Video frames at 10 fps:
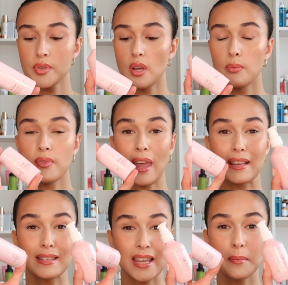So they
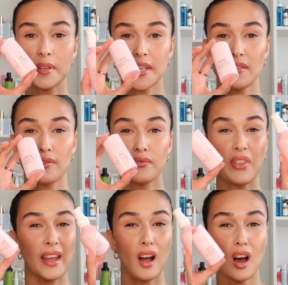seem as if
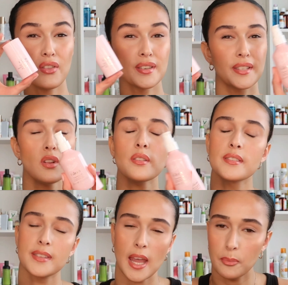they are this not the
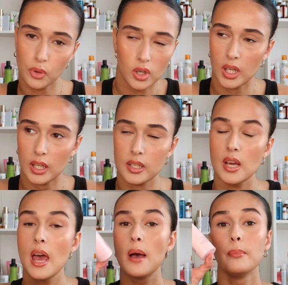same product,
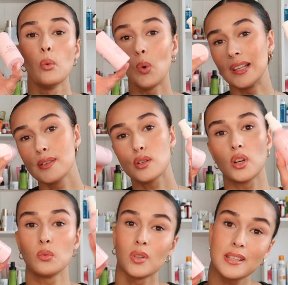but one's
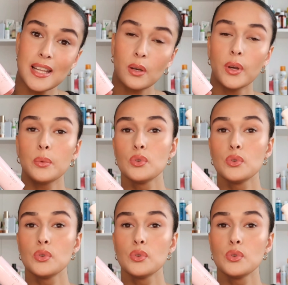solid, one's liquid.